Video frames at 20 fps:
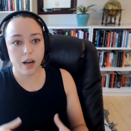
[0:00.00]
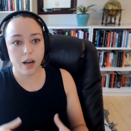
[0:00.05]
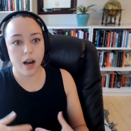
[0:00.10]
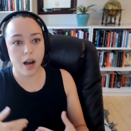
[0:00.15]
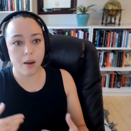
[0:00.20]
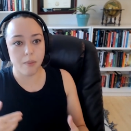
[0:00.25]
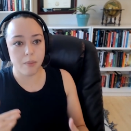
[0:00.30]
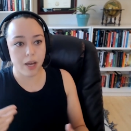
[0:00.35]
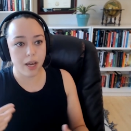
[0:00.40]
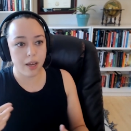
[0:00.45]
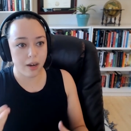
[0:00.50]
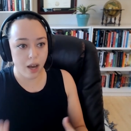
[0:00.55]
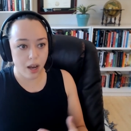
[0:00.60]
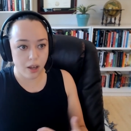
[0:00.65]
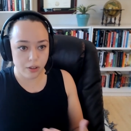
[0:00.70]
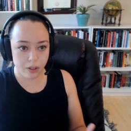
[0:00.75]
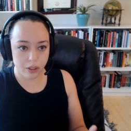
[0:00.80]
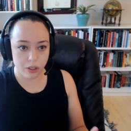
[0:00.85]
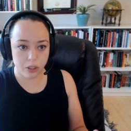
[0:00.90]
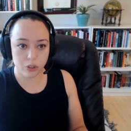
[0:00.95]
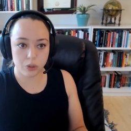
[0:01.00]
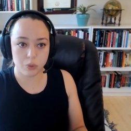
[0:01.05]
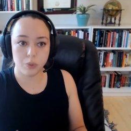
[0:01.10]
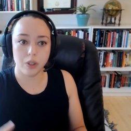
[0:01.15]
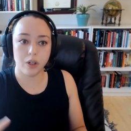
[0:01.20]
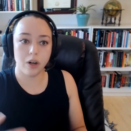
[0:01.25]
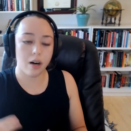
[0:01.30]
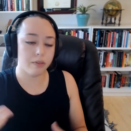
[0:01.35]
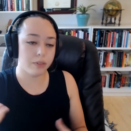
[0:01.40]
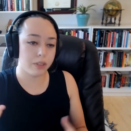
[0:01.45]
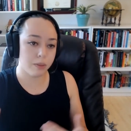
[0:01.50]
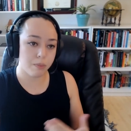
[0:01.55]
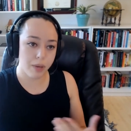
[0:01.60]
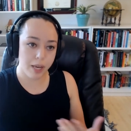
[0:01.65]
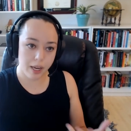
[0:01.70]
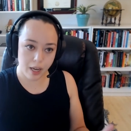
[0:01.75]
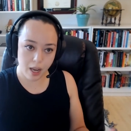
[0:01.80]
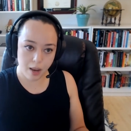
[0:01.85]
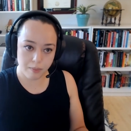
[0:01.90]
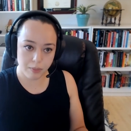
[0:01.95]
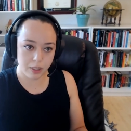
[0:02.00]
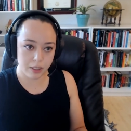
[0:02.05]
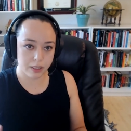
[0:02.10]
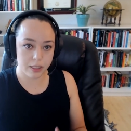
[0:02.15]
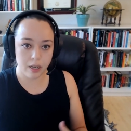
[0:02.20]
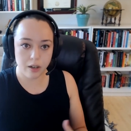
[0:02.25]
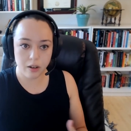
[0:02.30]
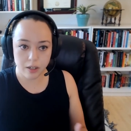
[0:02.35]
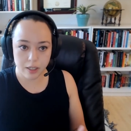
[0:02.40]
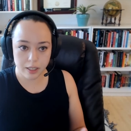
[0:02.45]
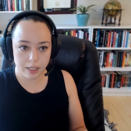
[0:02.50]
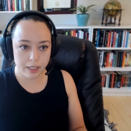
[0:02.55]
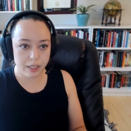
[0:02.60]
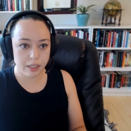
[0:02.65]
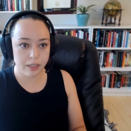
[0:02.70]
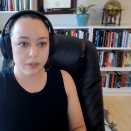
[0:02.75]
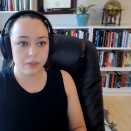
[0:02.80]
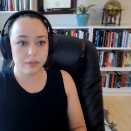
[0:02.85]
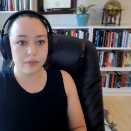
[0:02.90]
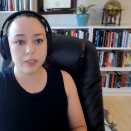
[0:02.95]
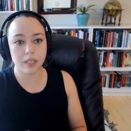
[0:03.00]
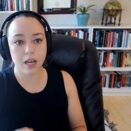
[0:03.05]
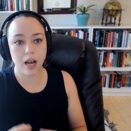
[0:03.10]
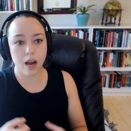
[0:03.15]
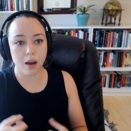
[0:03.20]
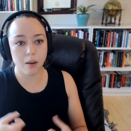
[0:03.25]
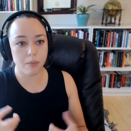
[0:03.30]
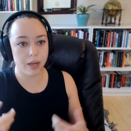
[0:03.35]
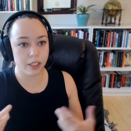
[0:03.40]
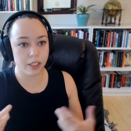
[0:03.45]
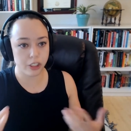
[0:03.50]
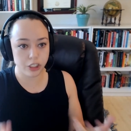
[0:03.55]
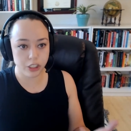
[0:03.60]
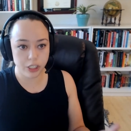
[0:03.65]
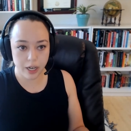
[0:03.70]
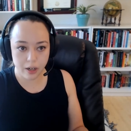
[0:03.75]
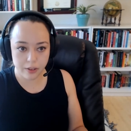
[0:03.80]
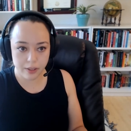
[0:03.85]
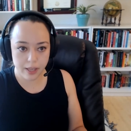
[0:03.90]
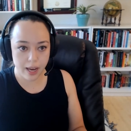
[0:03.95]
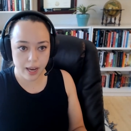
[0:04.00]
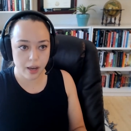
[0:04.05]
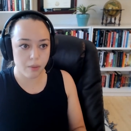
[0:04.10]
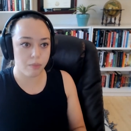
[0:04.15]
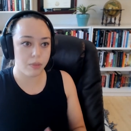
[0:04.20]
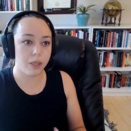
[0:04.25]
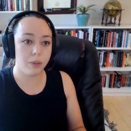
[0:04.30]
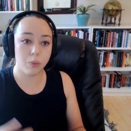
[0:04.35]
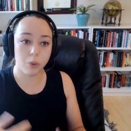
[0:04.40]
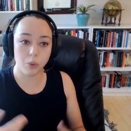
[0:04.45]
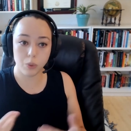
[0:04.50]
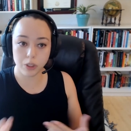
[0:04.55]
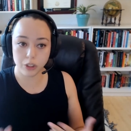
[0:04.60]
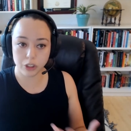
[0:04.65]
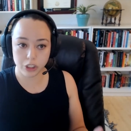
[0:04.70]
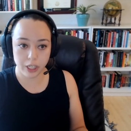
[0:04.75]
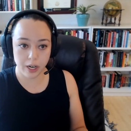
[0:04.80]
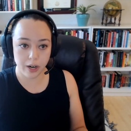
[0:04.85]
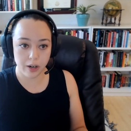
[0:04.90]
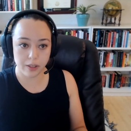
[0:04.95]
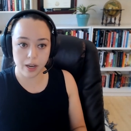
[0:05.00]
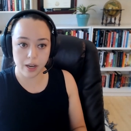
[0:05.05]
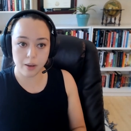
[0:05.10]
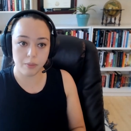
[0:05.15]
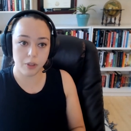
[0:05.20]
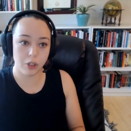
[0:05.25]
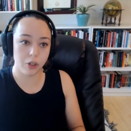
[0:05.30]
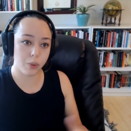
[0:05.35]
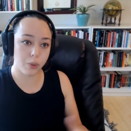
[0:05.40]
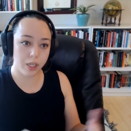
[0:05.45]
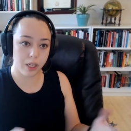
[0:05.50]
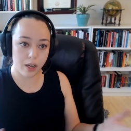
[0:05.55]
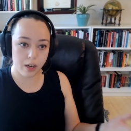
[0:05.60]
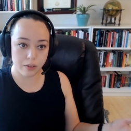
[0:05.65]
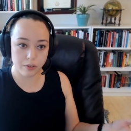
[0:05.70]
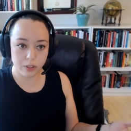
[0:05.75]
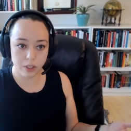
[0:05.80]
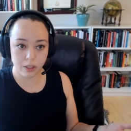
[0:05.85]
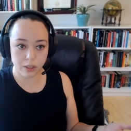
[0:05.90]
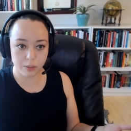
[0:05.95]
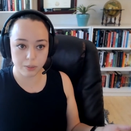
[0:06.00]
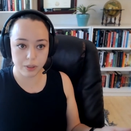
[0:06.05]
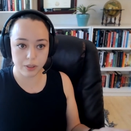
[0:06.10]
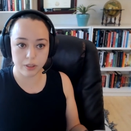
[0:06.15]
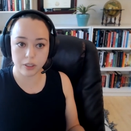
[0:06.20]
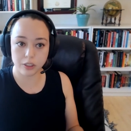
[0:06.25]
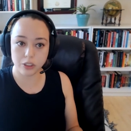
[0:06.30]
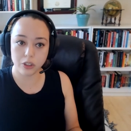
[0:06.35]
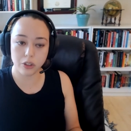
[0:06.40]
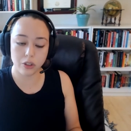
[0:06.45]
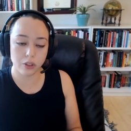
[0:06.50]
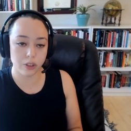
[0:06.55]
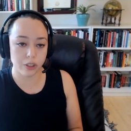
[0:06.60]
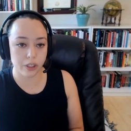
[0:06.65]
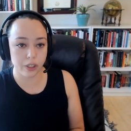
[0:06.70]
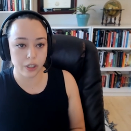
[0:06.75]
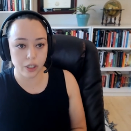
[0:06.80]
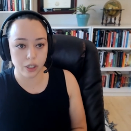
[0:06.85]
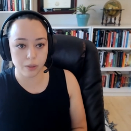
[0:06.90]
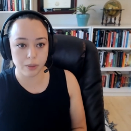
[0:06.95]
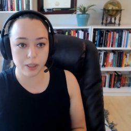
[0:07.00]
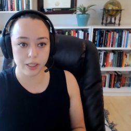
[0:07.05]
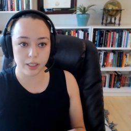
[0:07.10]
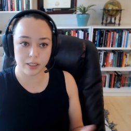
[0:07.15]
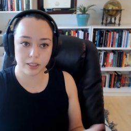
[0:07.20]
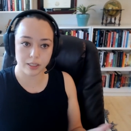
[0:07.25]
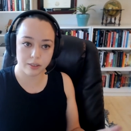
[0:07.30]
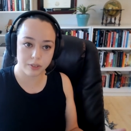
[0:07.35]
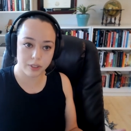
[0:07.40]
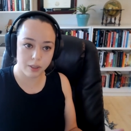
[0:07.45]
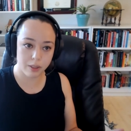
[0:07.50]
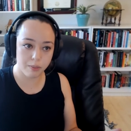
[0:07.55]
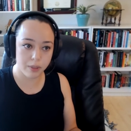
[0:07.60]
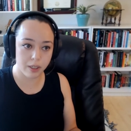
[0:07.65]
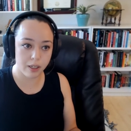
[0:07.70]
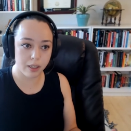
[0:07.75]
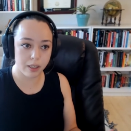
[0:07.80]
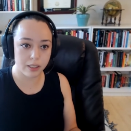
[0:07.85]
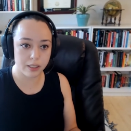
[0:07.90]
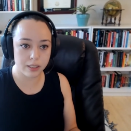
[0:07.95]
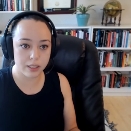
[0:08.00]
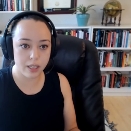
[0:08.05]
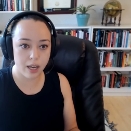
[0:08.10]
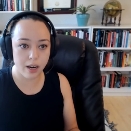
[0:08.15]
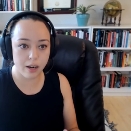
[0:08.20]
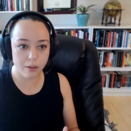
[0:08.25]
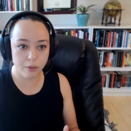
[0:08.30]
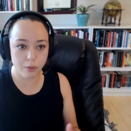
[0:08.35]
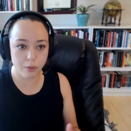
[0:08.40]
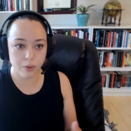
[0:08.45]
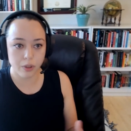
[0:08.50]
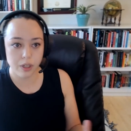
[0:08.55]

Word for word: um, and others will often pick up these narratives um, and share them people will share them you know we kind of talked about this earlier because if something is kind of